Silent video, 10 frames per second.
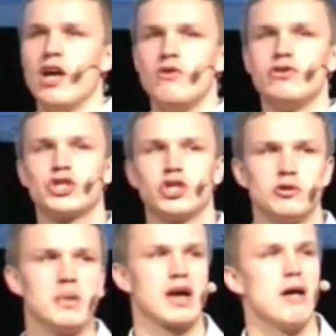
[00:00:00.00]
We
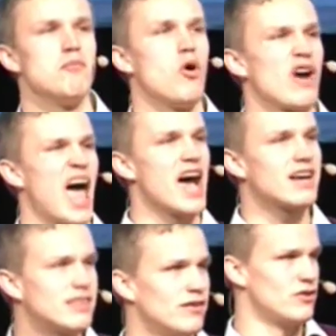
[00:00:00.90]
should become more
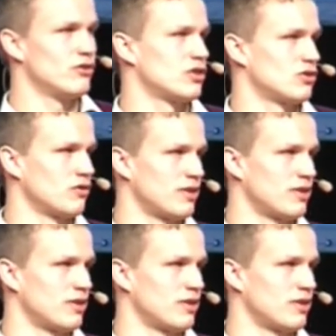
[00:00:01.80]
active users of